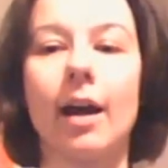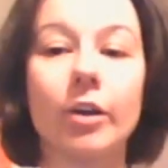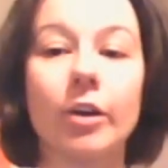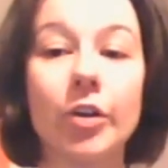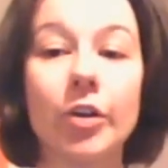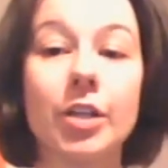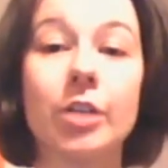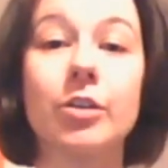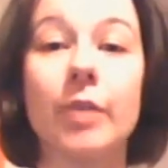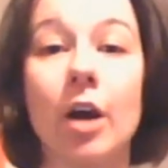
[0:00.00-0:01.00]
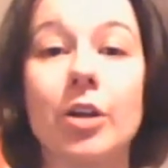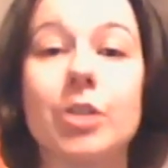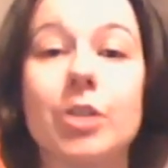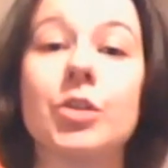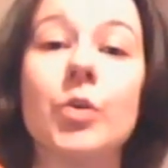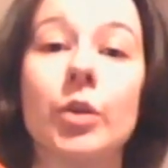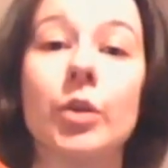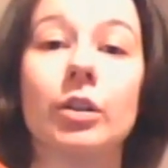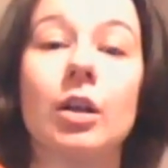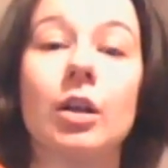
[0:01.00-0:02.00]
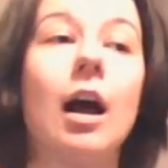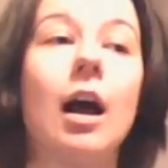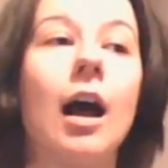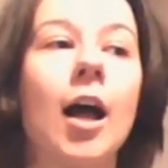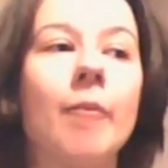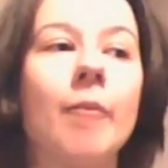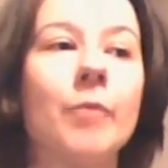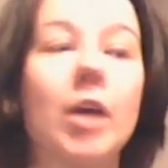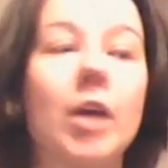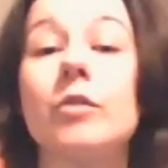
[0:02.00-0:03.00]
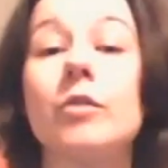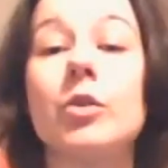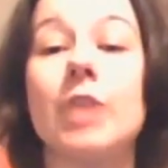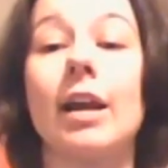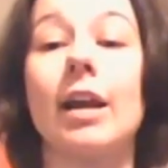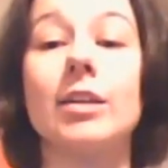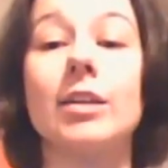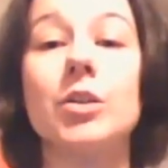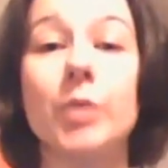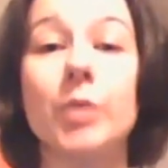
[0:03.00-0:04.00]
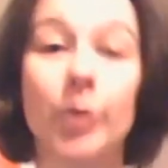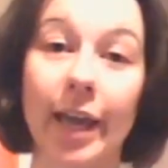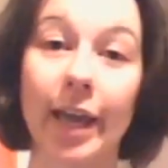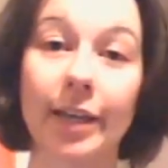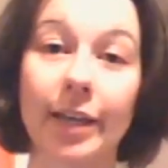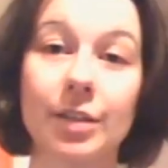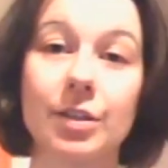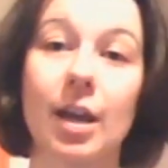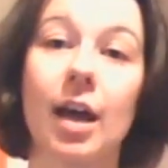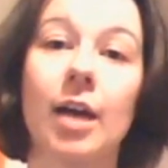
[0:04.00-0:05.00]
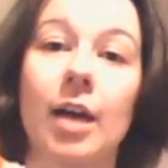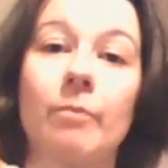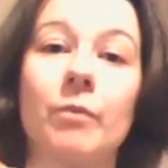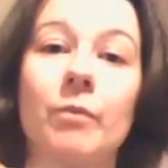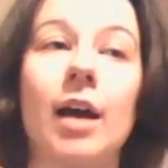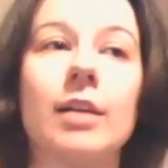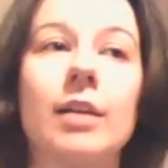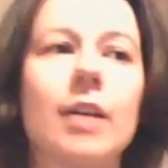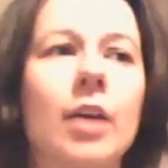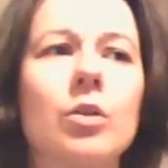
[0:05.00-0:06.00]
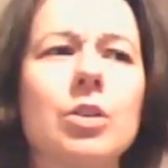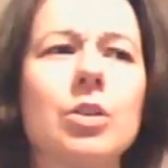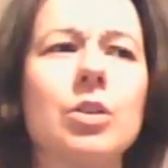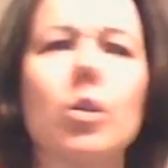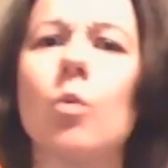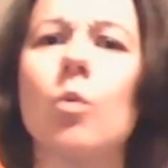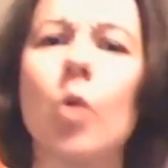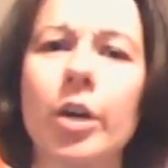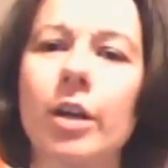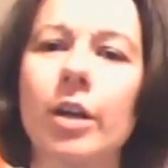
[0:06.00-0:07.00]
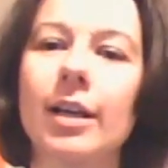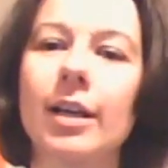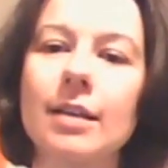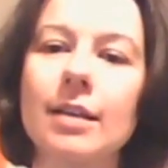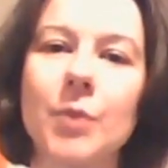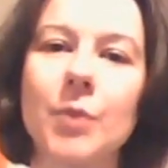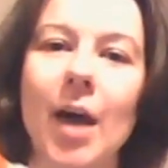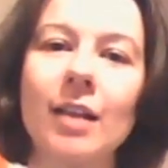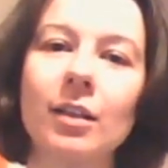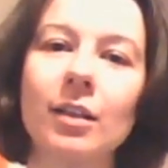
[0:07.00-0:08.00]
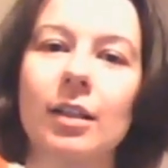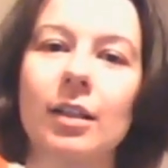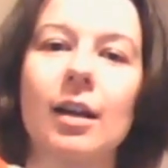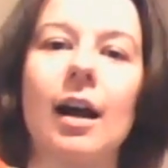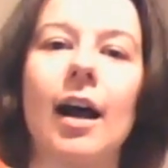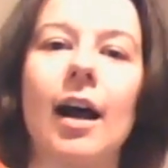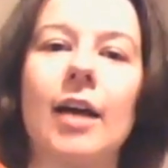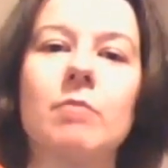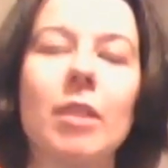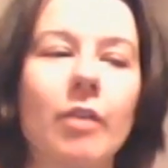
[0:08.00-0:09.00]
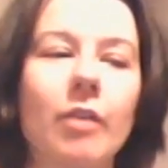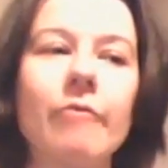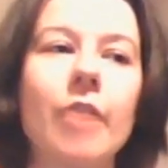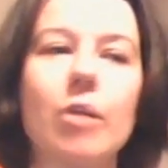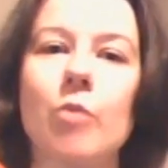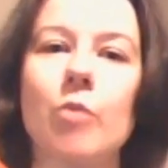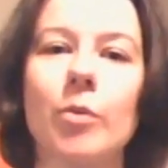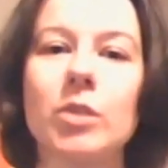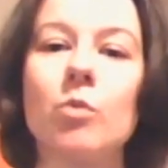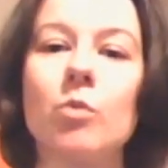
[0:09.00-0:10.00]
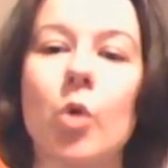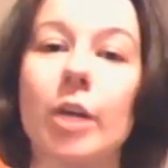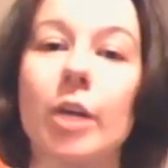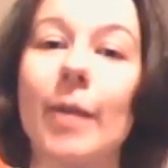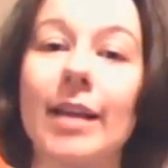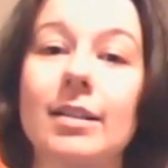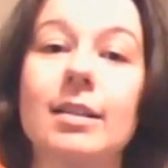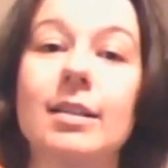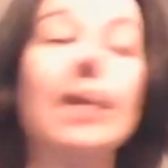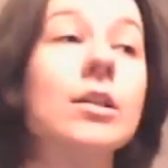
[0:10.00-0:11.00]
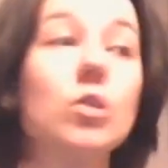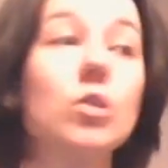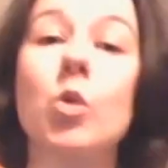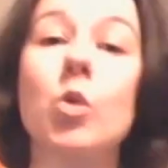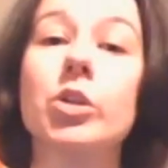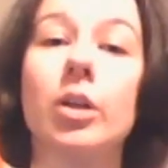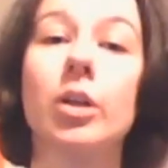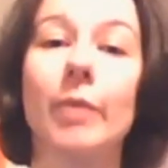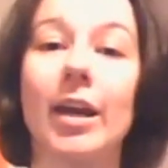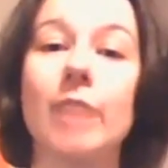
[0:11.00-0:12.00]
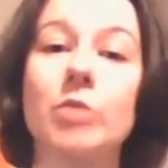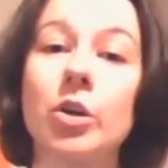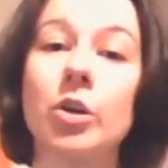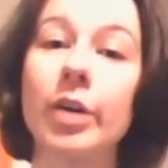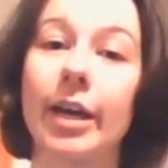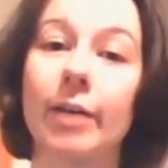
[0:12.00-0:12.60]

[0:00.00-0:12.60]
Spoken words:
continued doing art at school. And of course that led into acrylics. And I also took a watercolor class as well. Bought me some watercolor paint because he'd done watercolor when he was younger